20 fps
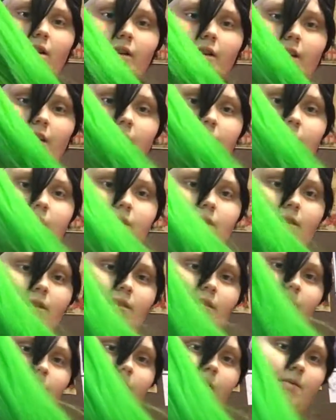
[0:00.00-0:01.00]
Unlike the
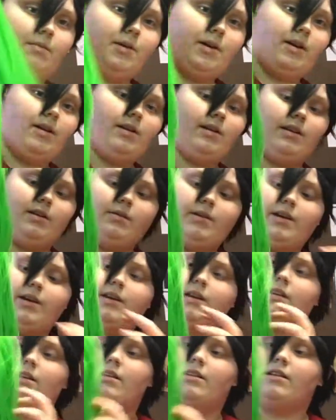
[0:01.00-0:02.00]
super curly
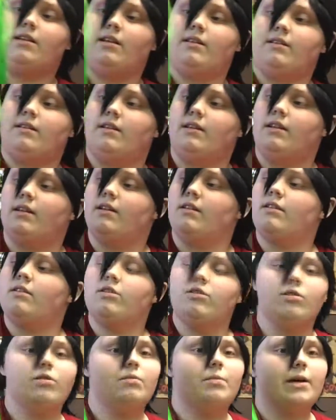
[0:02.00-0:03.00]
wig, it doesn't need
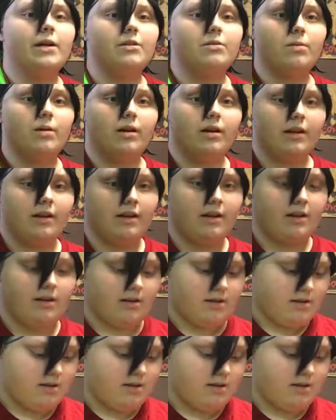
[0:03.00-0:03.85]
too much work.